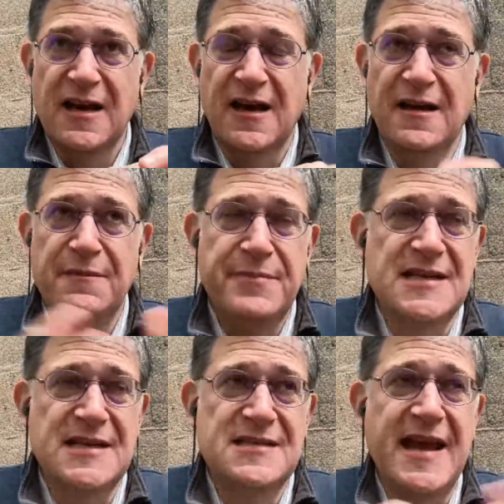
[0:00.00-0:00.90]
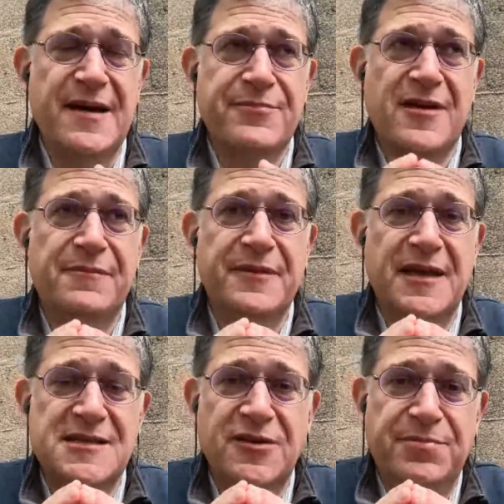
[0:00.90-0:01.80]
And business data probably is
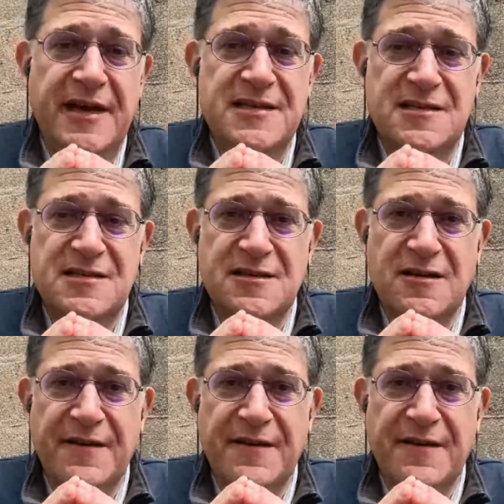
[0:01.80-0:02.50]
a good place to start.